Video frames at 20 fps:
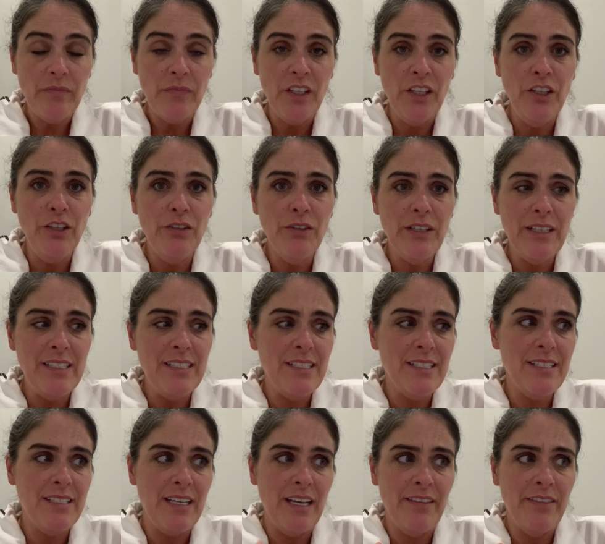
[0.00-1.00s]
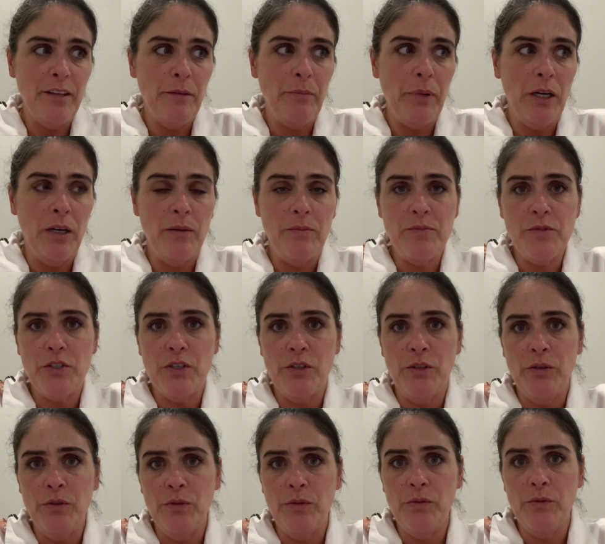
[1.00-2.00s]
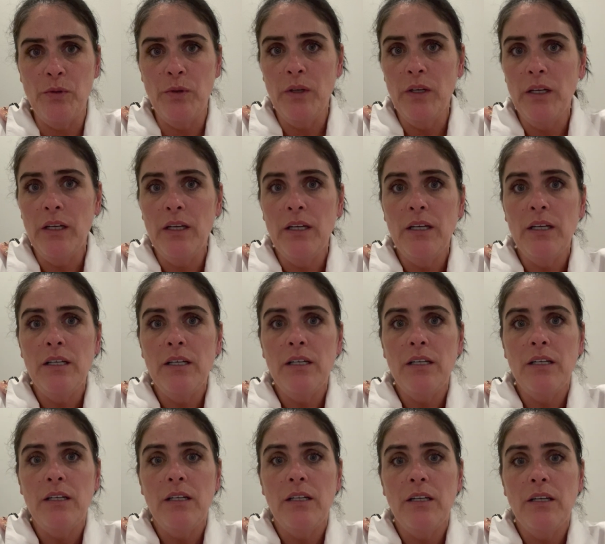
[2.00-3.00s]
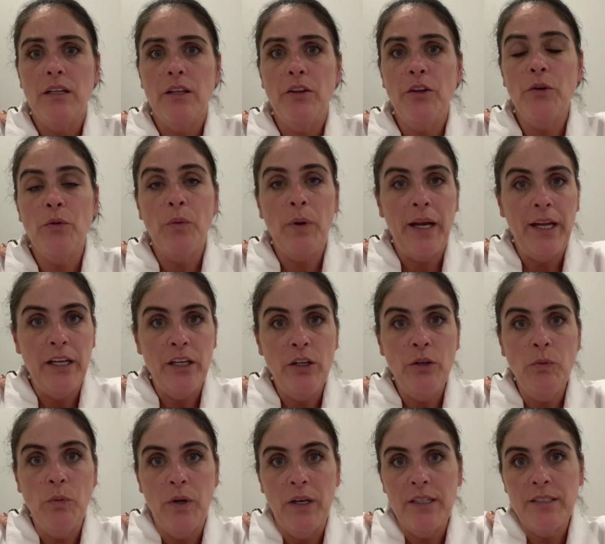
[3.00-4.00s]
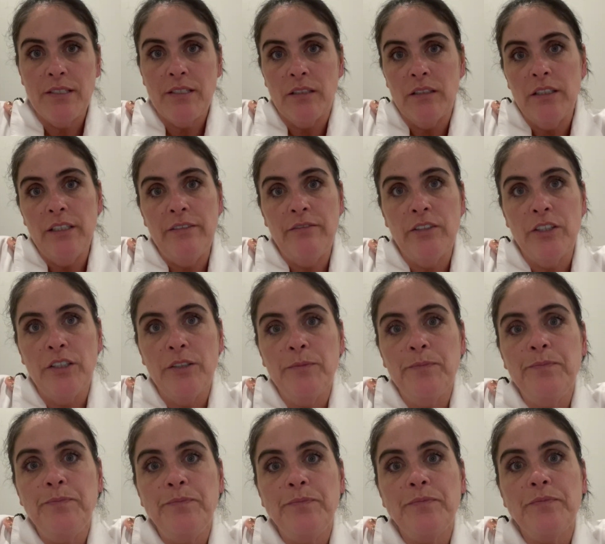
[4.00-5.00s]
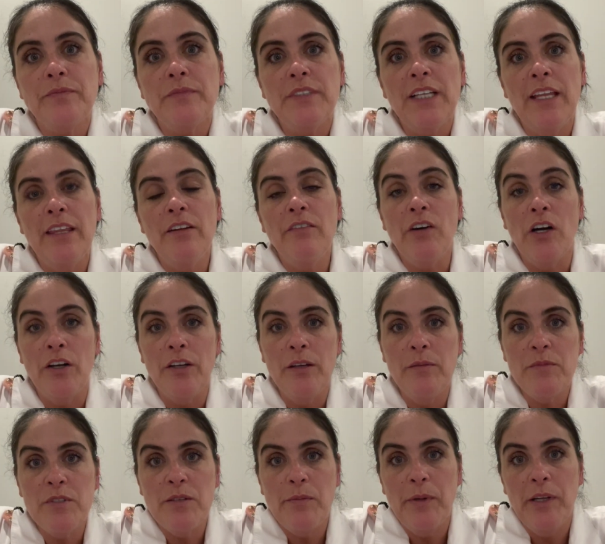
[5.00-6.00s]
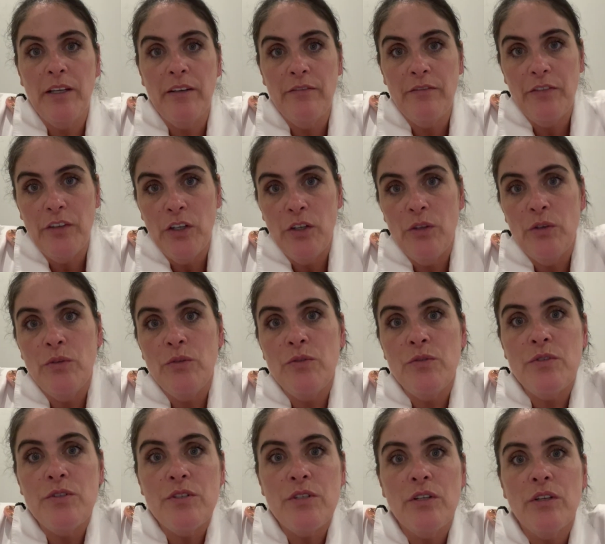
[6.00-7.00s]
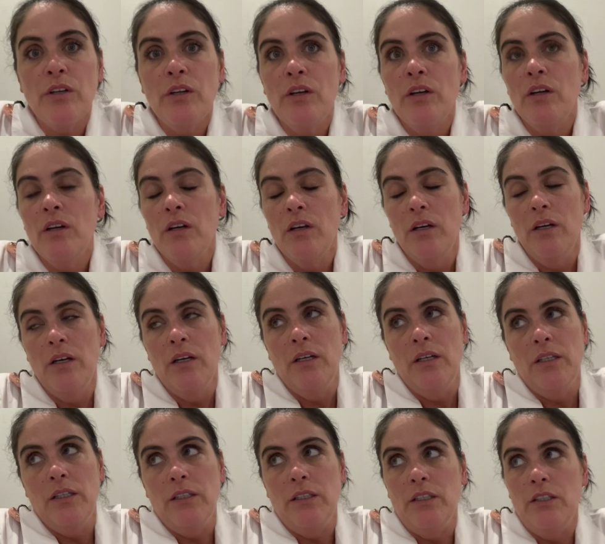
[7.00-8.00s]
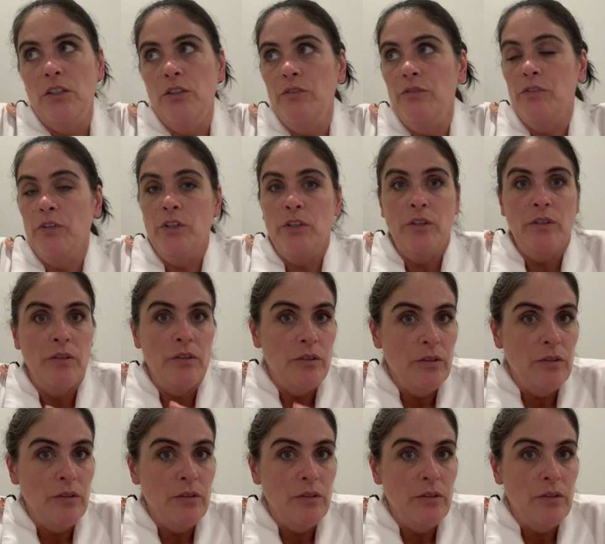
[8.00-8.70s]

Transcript: You can set the pump to the rate you want to deliver and the volume to be infused over,